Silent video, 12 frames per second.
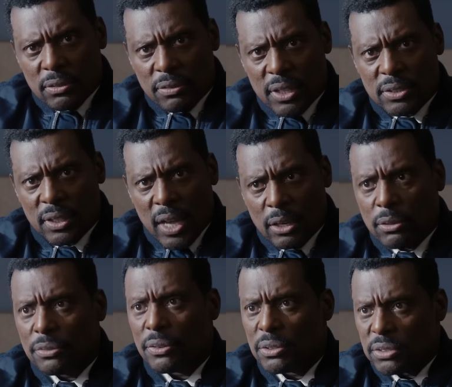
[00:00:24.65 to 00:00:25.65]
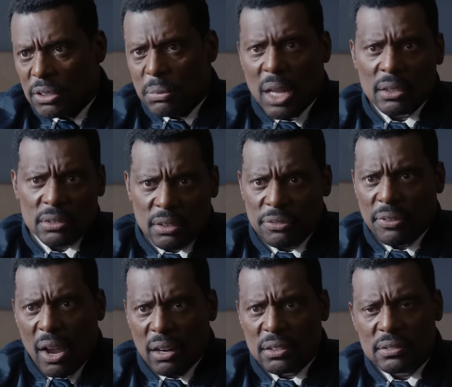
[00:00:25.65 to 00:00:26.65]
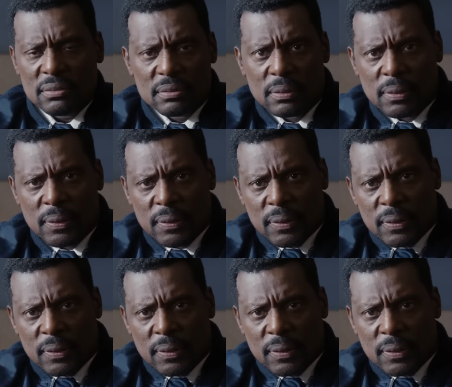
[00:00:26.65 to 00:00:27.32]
investigator who First Link Maddox to the fires. We'll